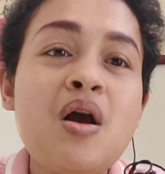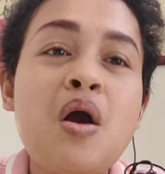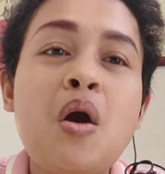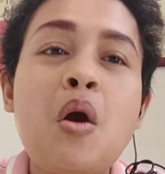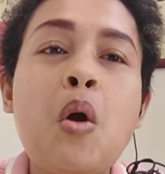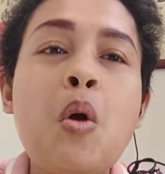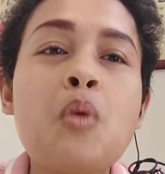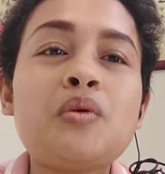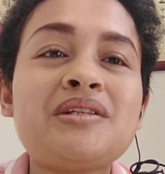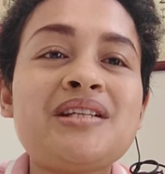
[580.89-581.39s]

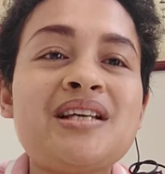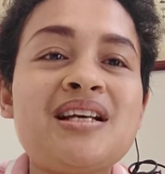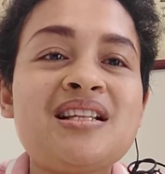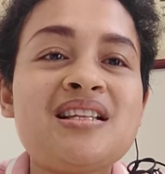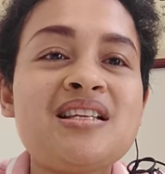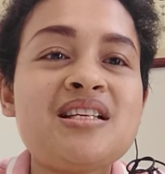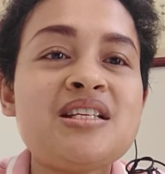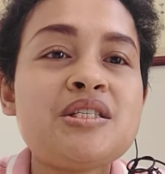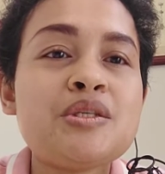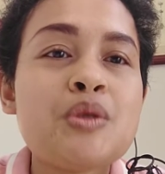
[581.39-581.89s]
hotel
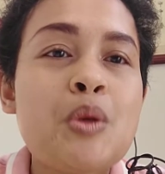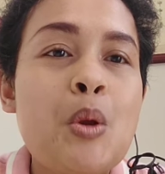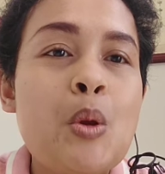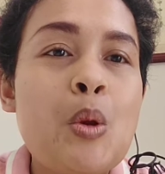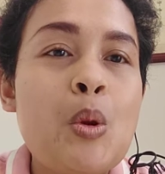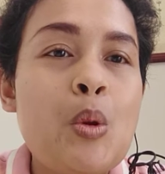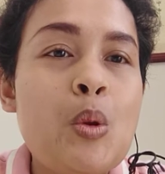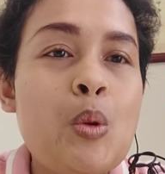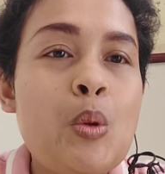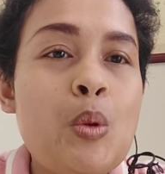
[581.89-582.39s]
is
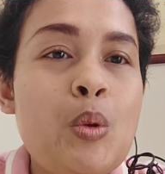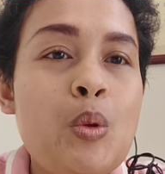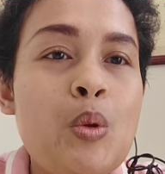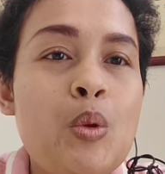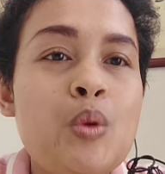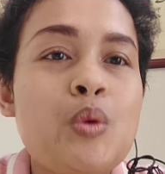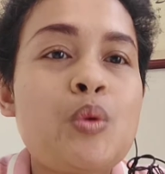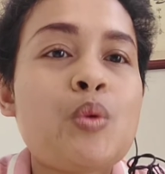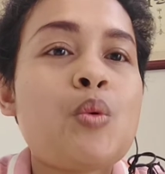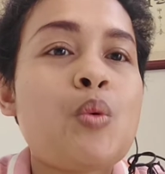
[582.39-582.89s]

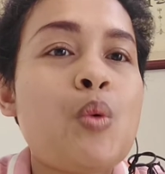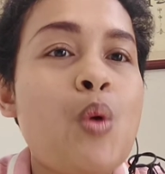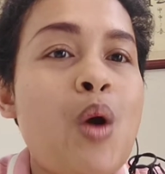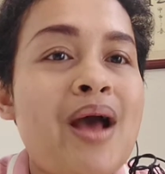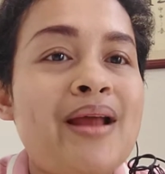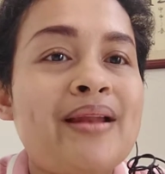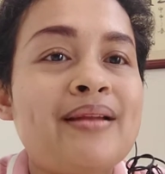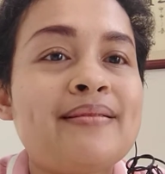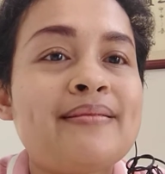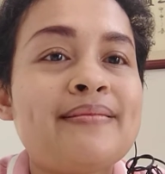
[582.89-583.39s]

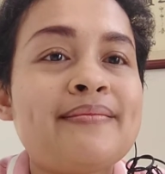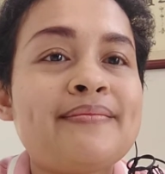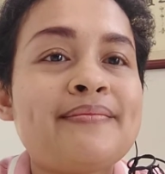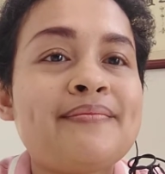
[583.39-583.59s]
Quan.